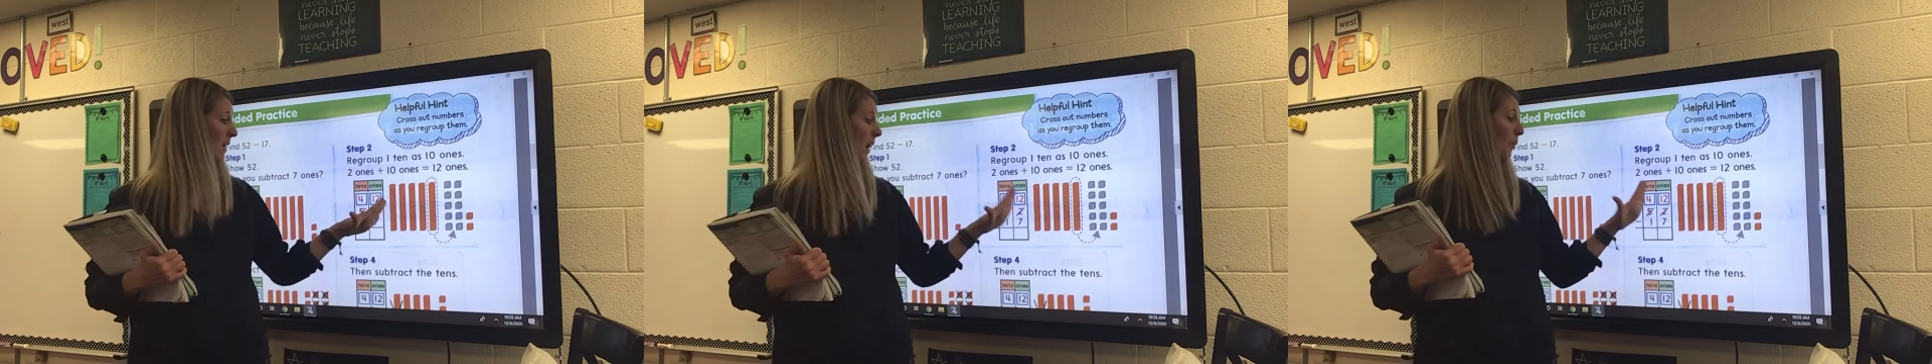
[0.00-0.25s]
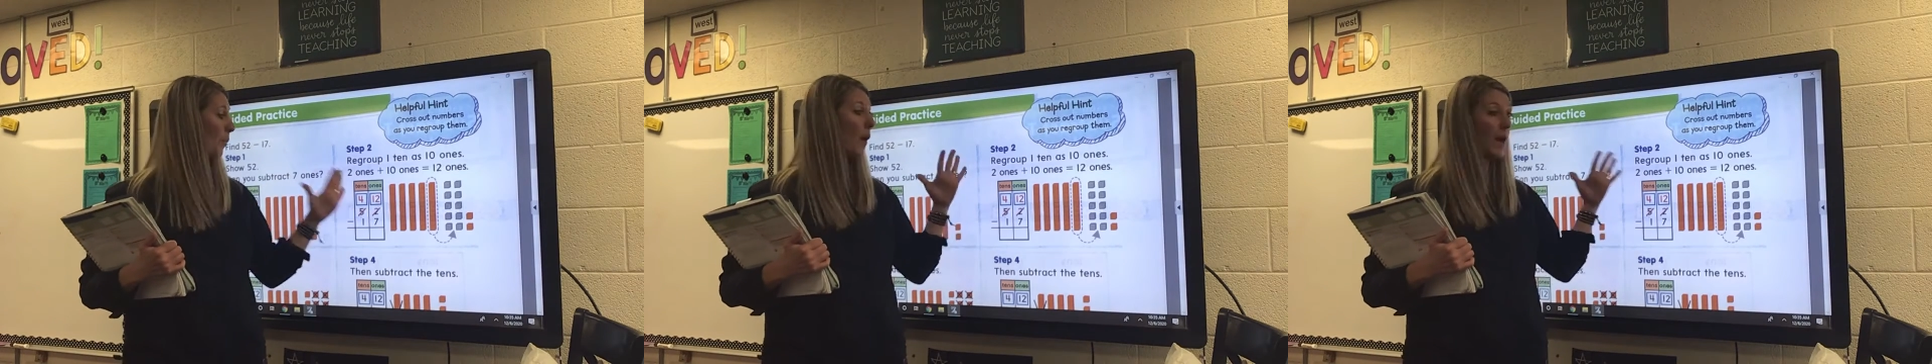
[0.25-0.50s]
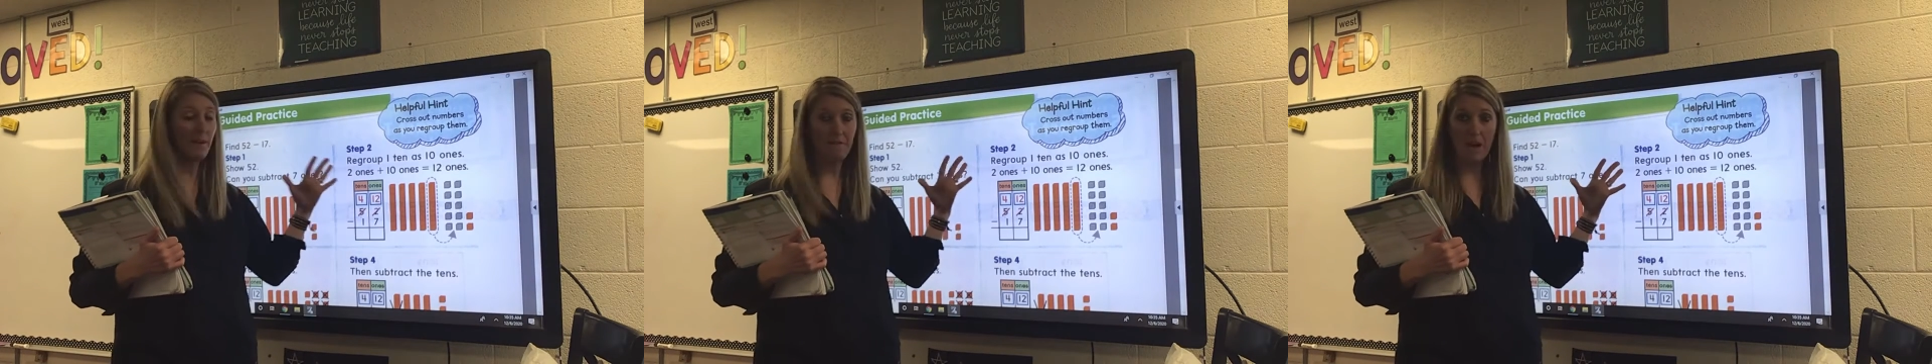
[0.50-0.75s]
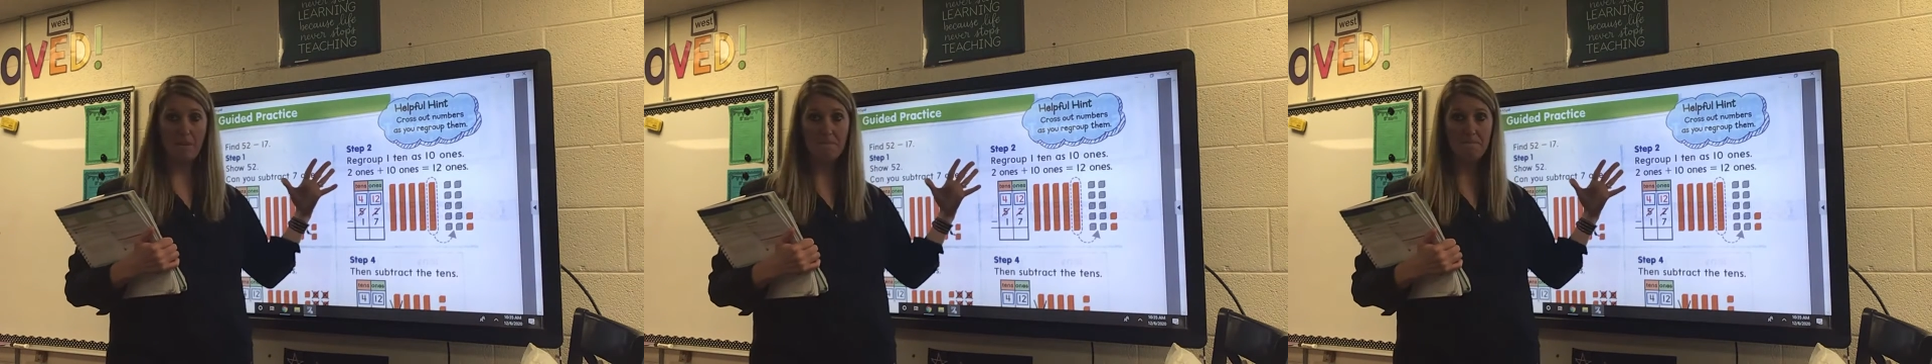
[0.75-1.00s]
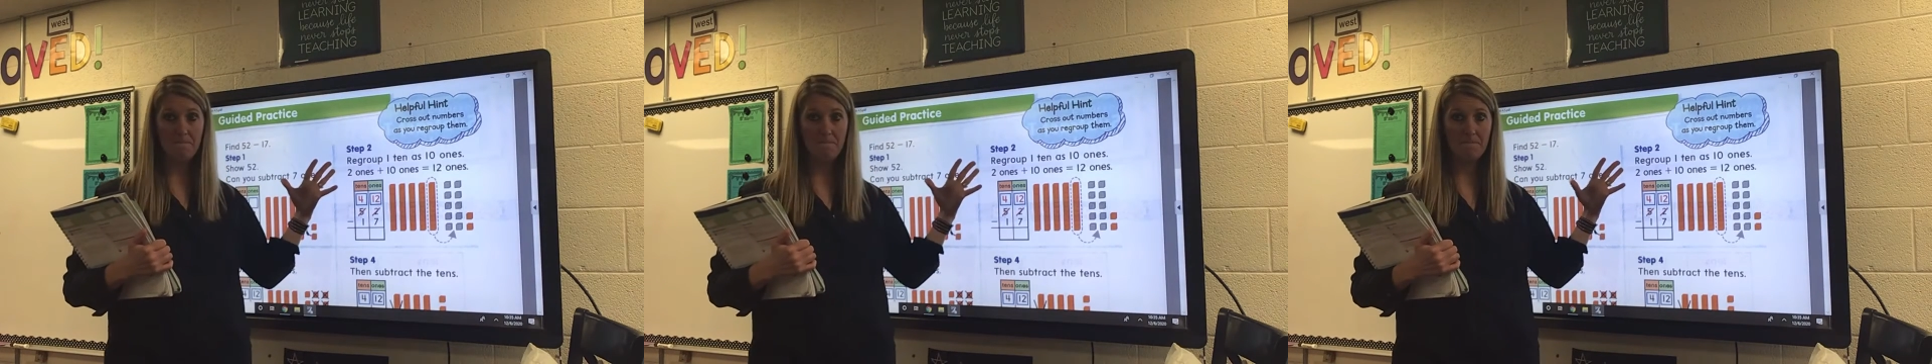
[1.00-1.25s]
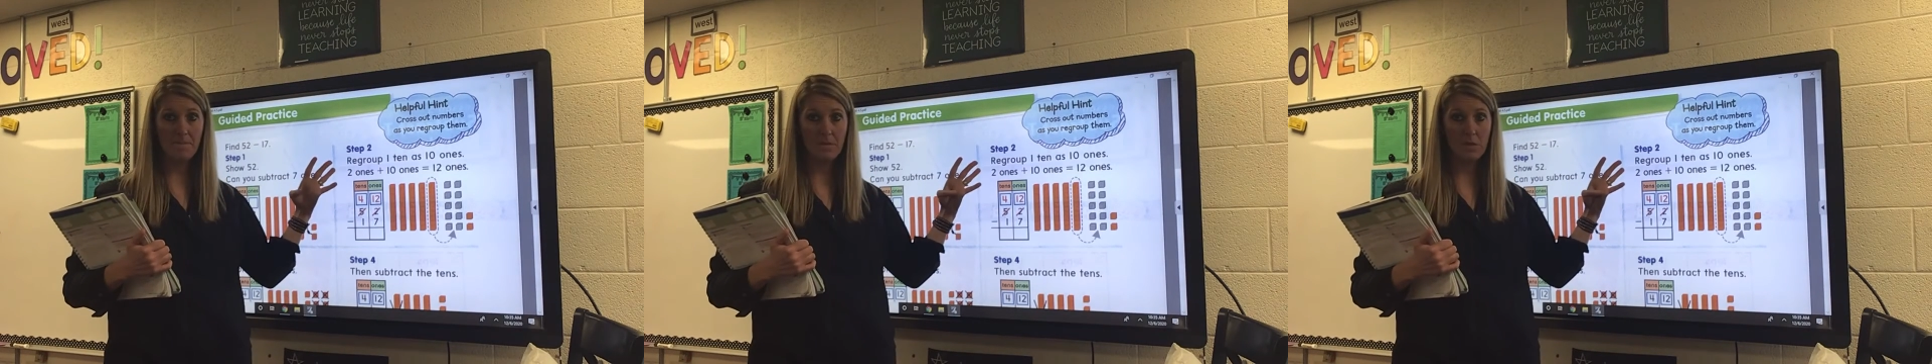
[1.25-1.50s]
or one of them,
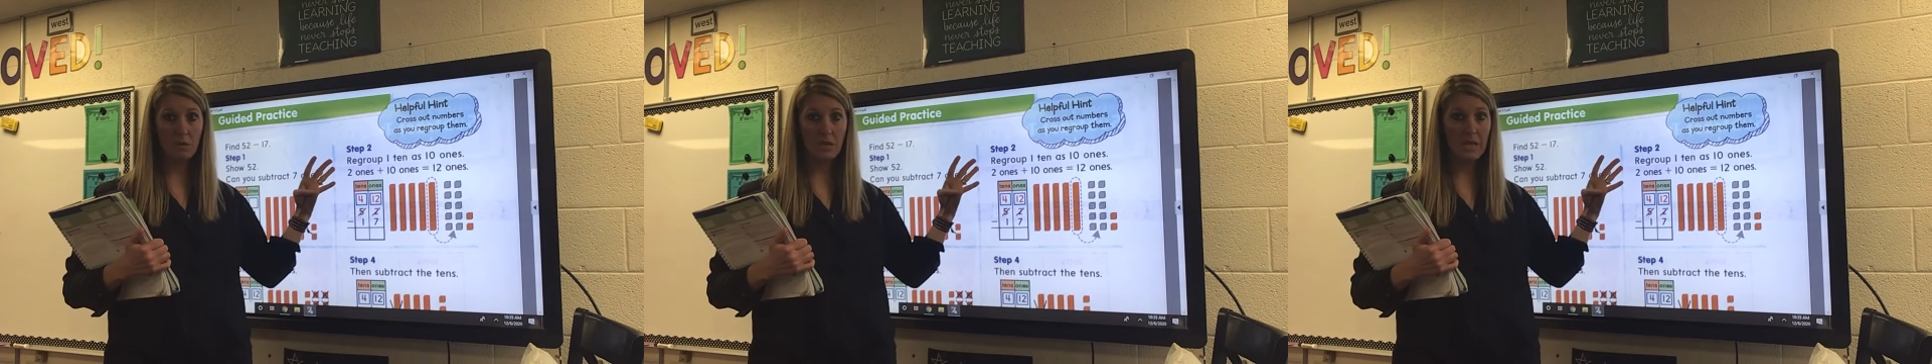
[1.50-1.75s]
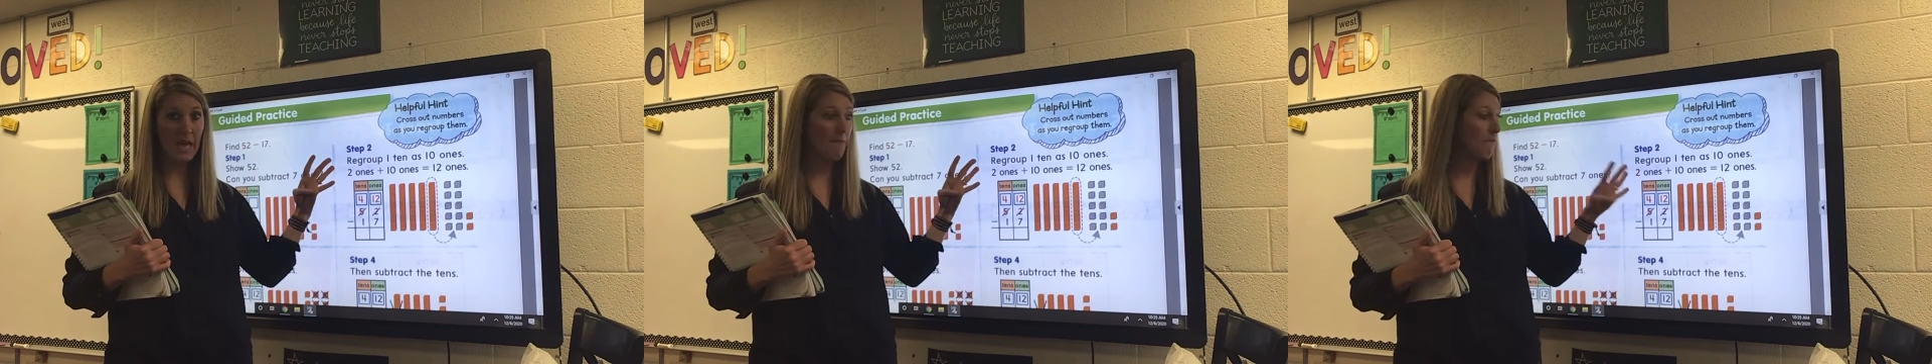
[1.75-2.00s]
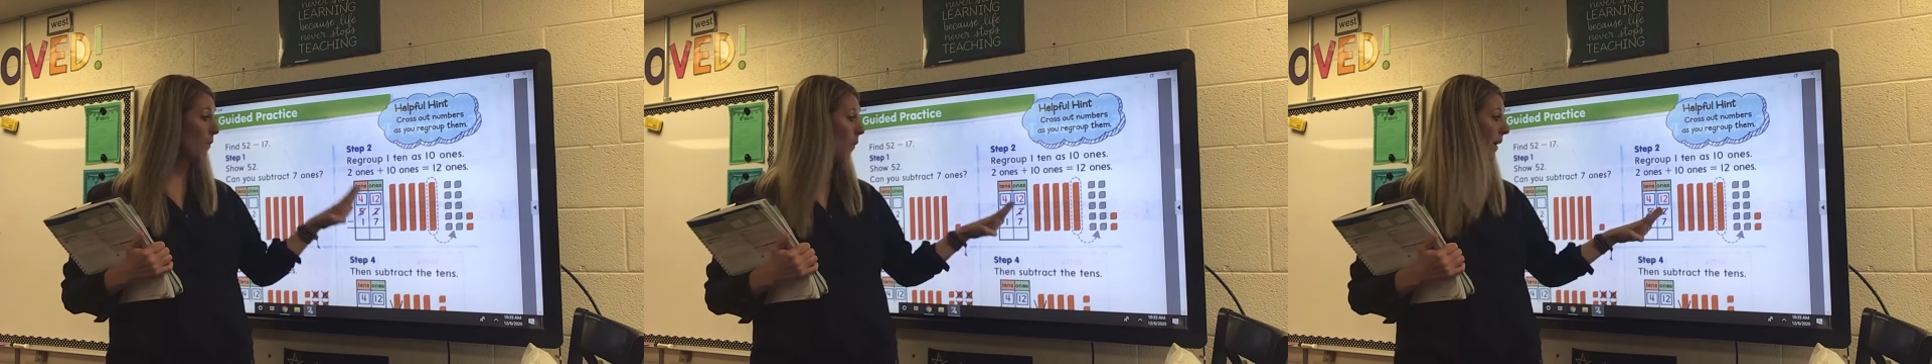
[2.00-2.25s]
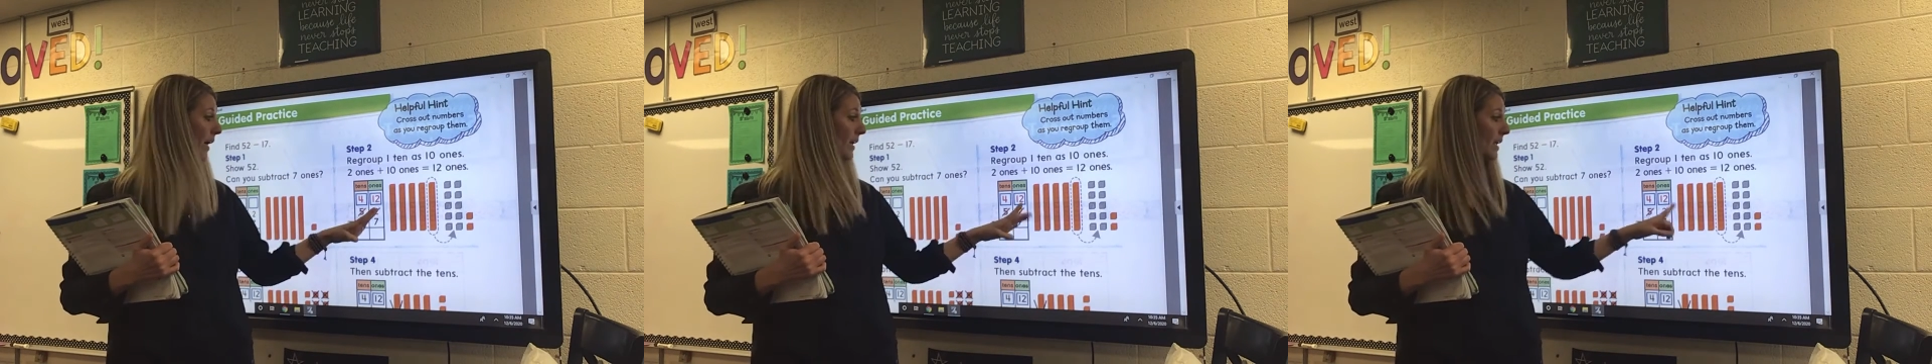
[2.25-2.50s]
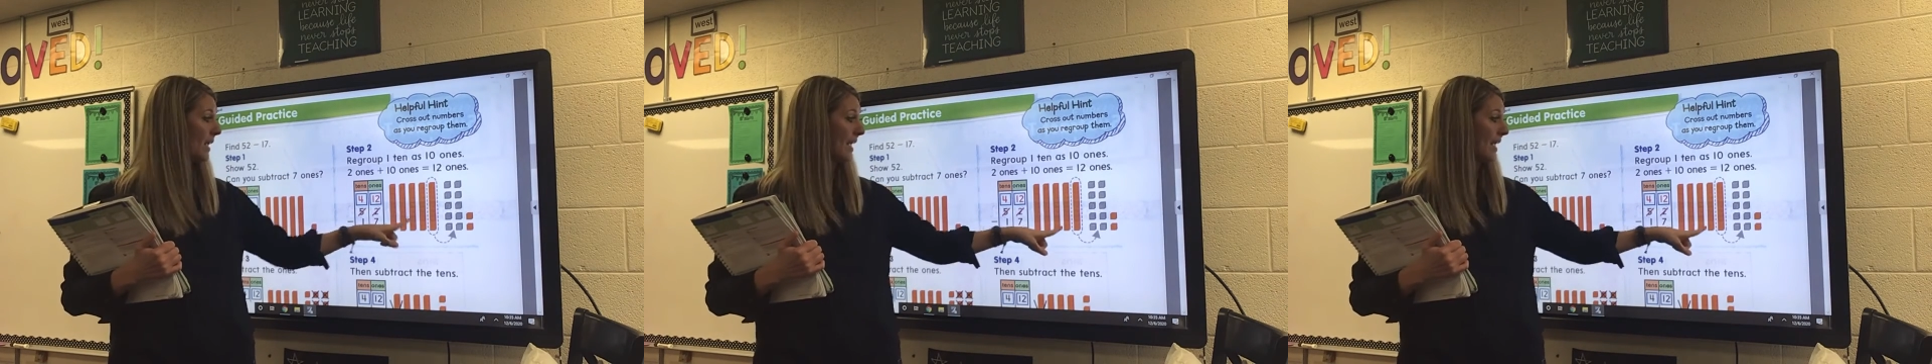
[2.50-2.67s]
so we're going to have 4.